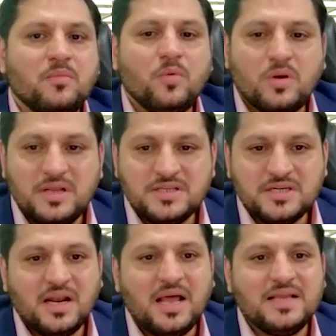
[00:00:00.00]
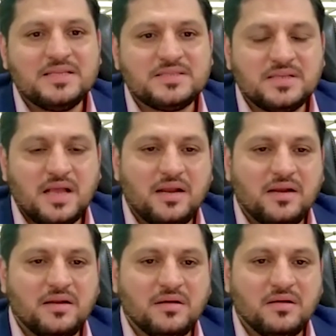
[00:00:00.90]
more digitalized,
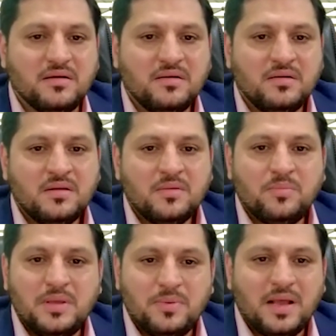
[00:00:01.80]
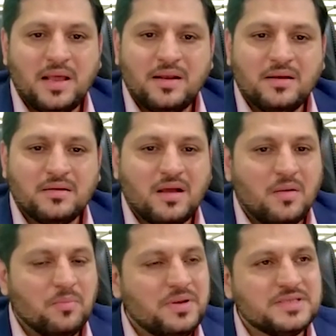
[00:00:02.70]
and people and
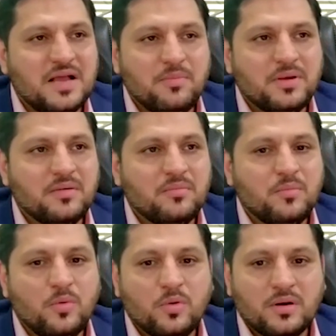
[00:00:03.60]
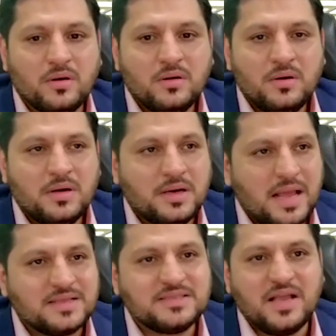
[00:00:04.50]
companies have become more
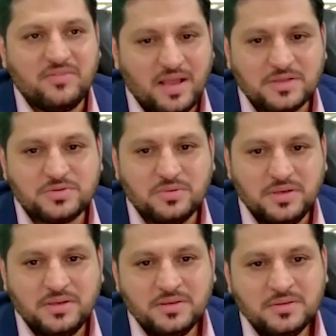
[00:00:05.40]
tech savvy actually.